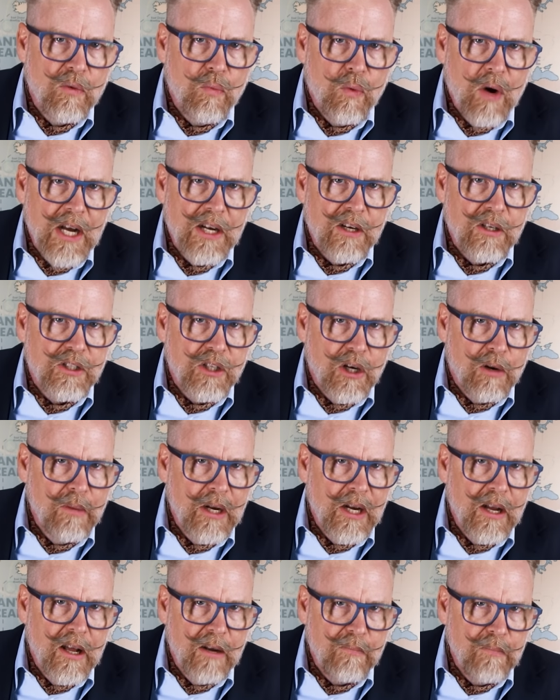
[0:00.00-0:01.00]
on the wider
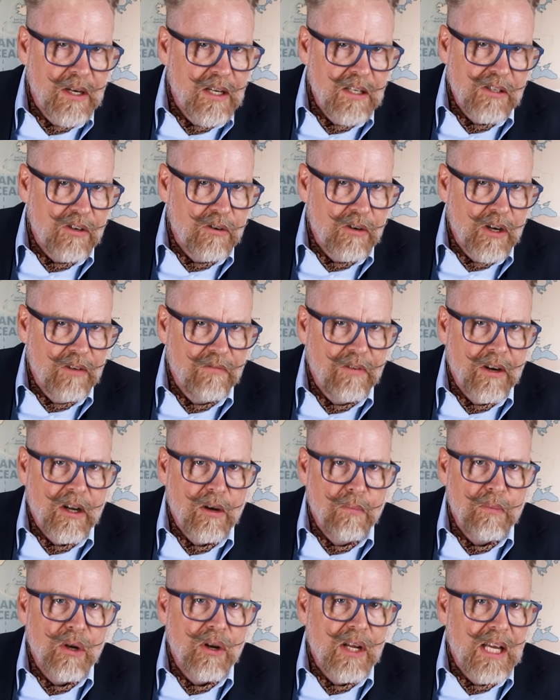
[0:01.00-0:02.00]
German administrative
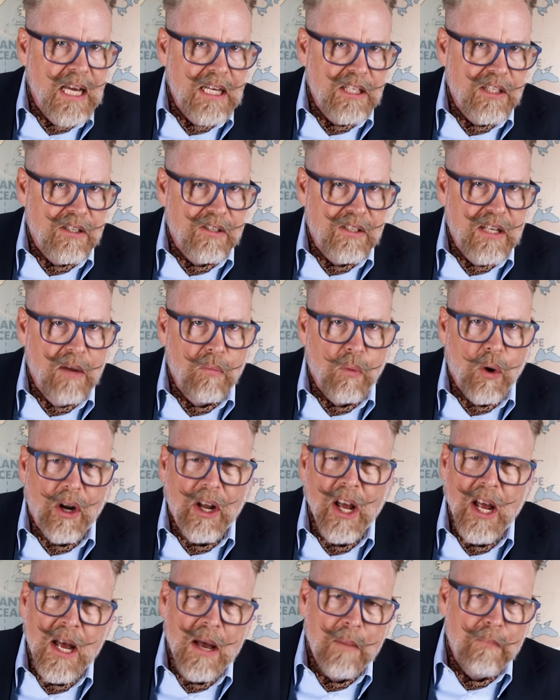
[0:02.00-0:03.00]
and communications
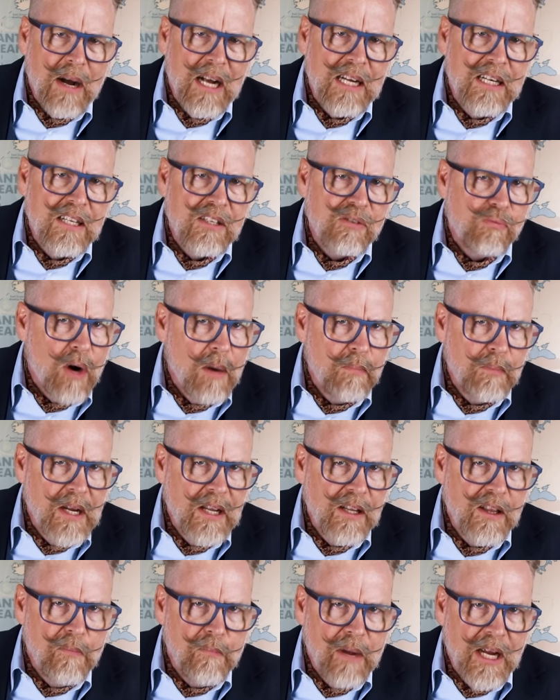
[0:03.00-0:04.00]
network by
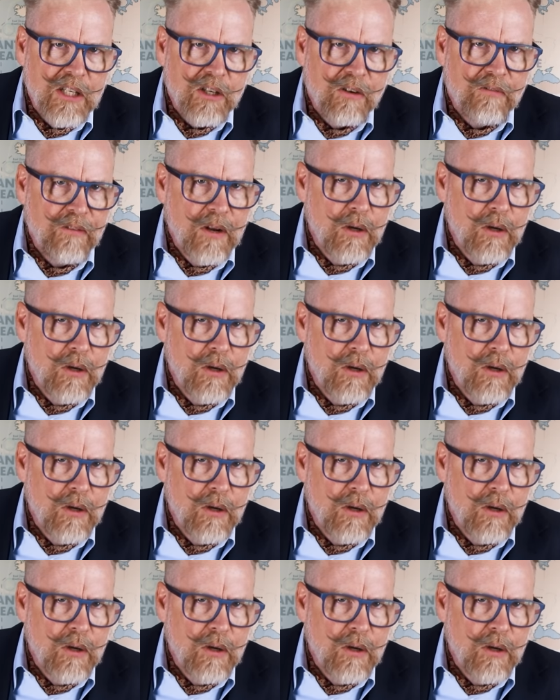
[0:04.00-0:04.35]
disrupting the major